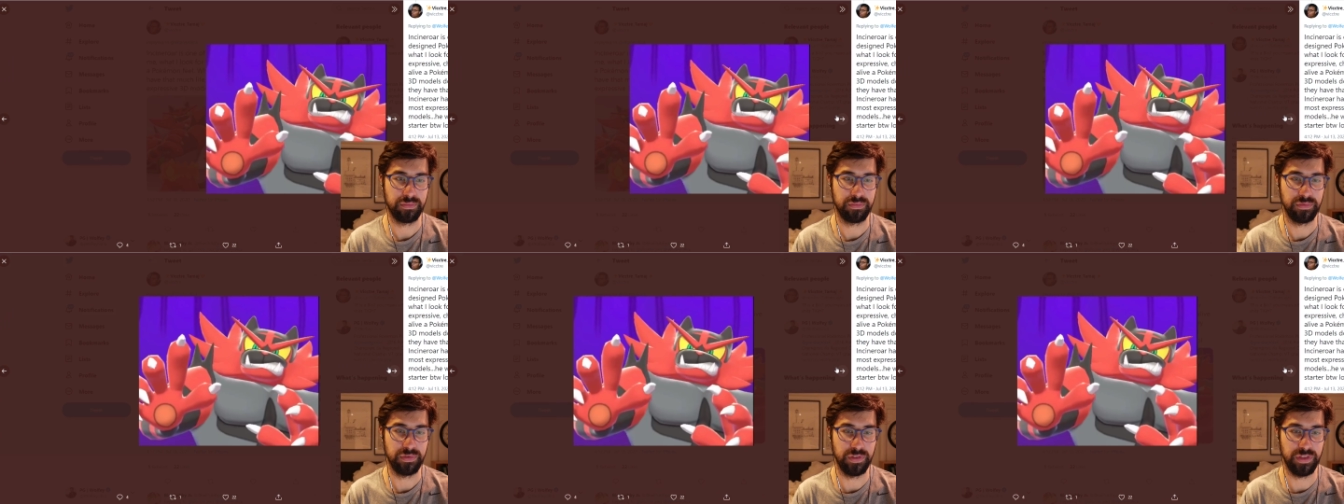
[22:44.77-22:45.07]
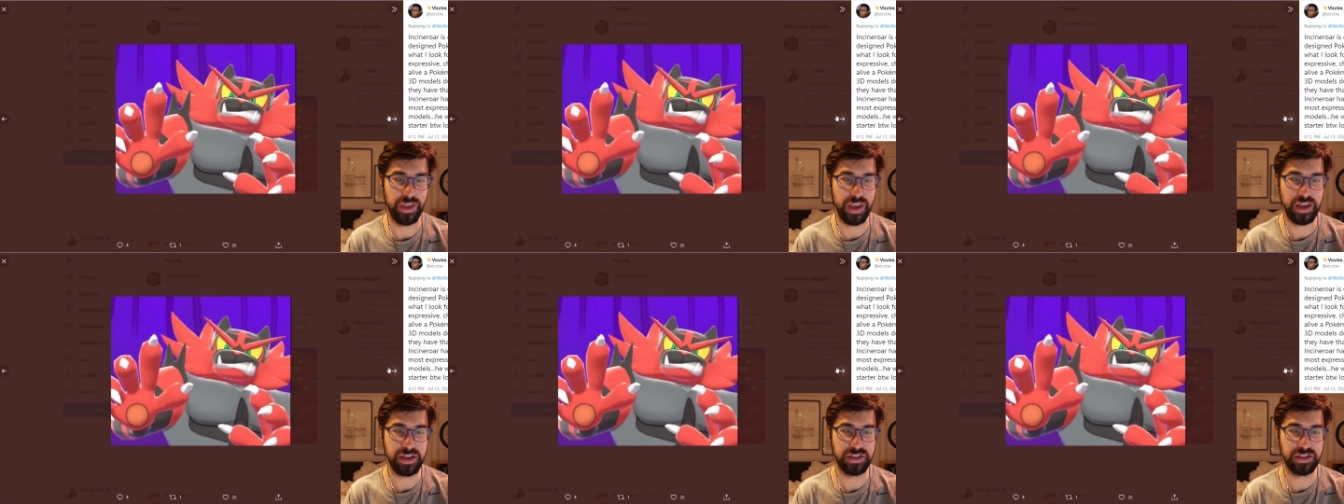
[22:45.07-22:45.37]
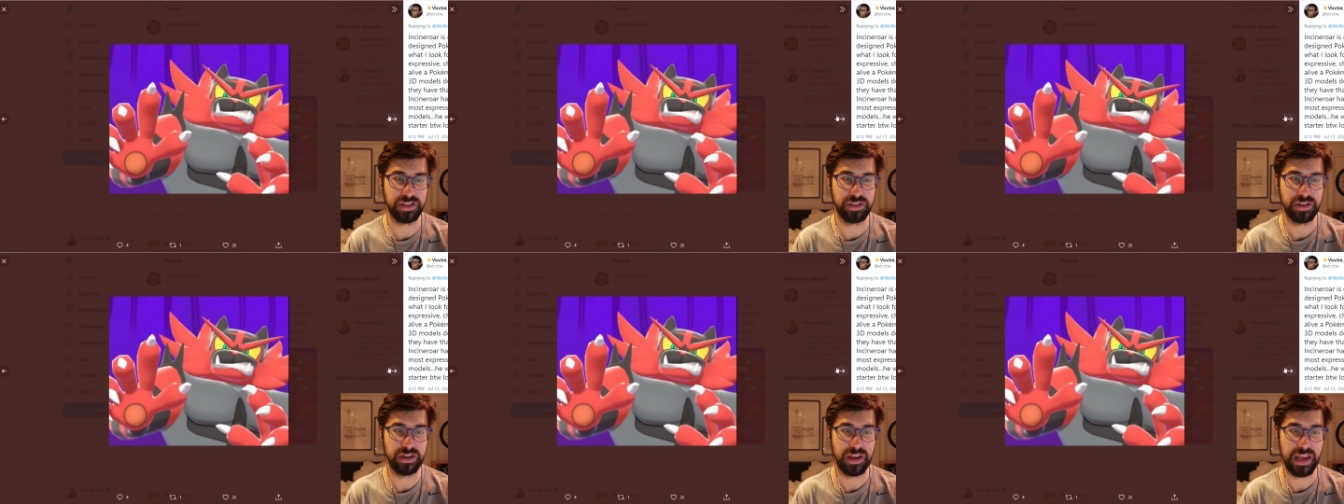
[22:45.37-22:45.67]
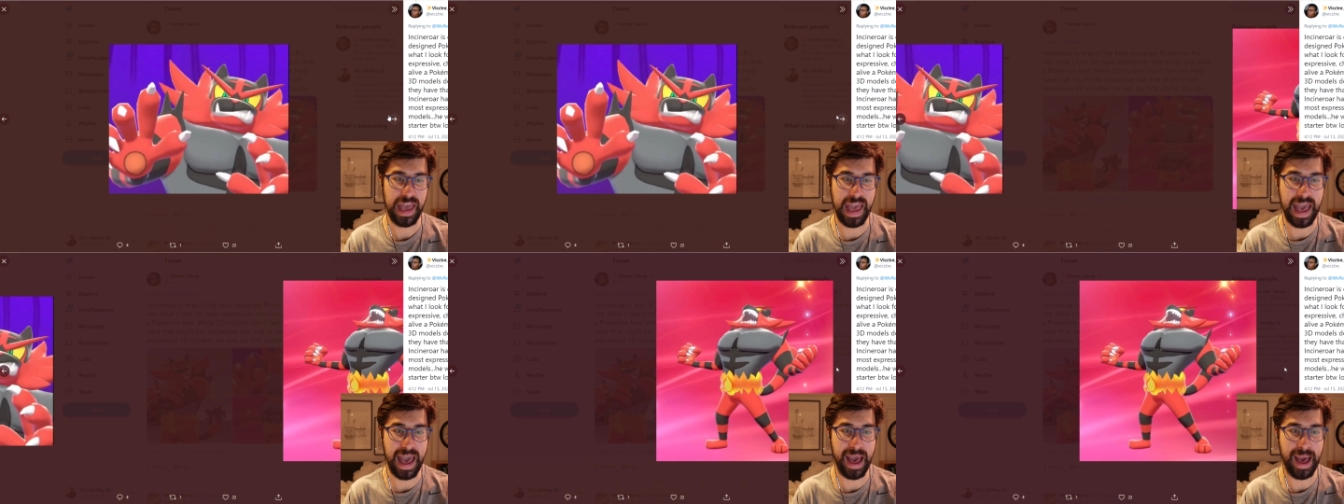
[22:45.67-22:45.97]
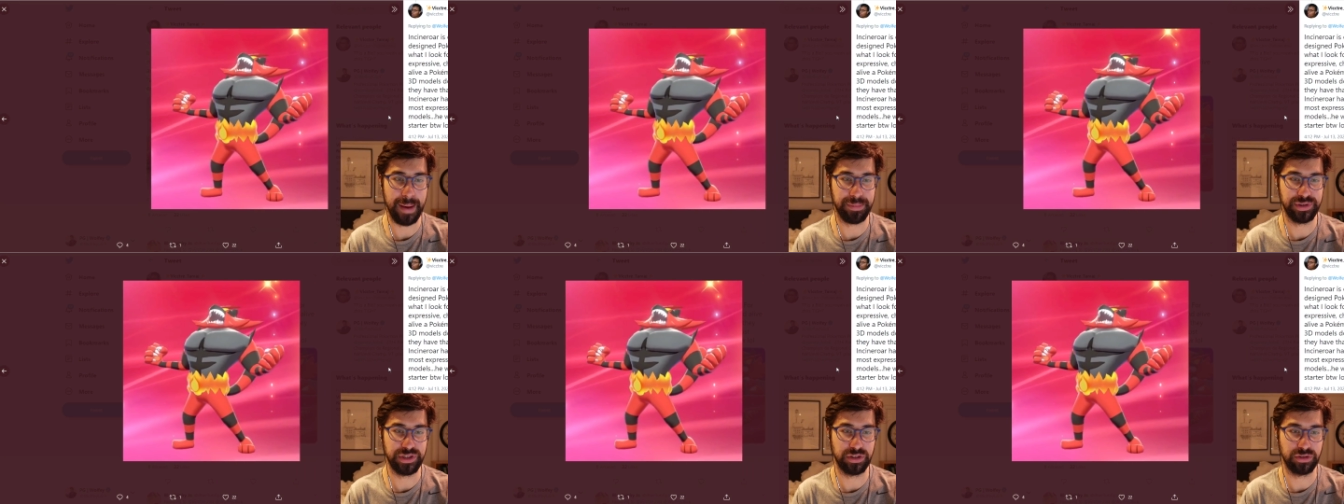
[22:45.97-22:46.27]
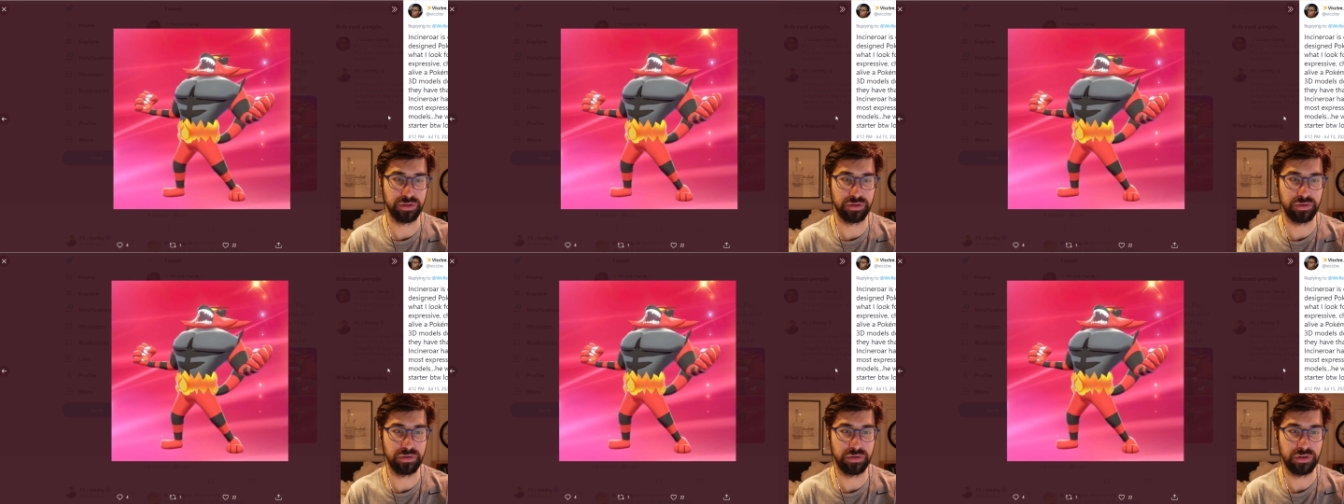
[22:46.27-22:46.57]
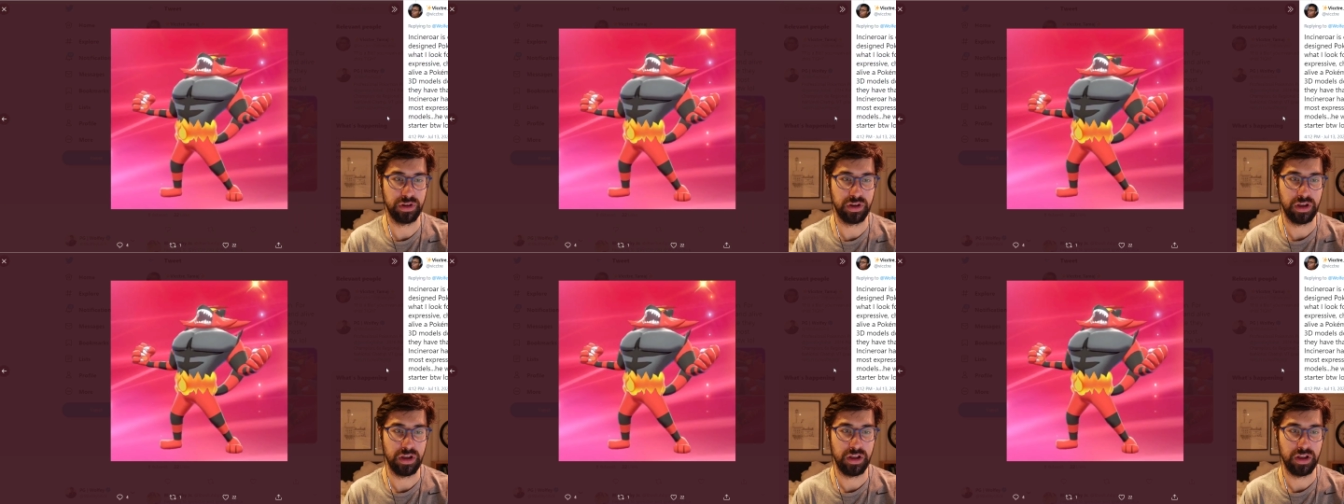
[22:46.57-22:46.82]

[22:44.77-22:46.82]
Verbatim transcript: This absolute...